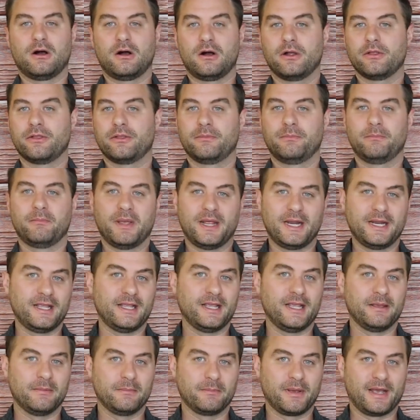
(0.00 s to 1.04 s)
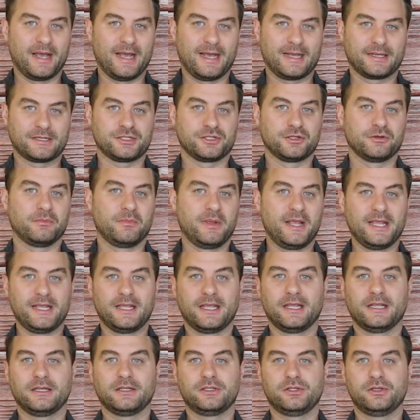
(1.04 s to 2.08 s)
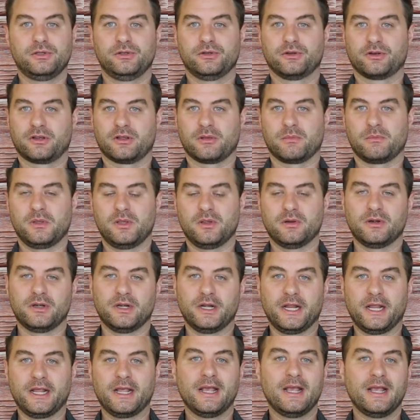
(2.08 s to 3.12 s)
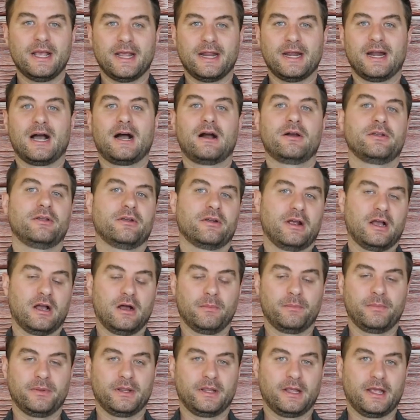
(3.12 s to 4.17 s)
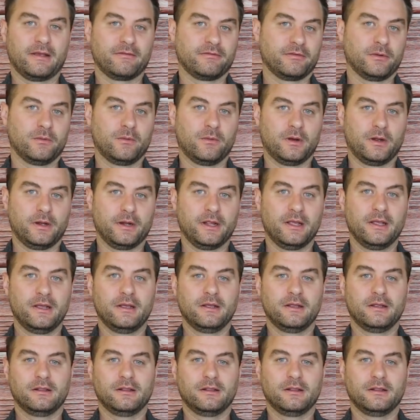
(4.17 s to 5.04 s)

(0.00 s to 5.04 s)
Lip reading: all the many impacts you're making to your community and how you're helping everyone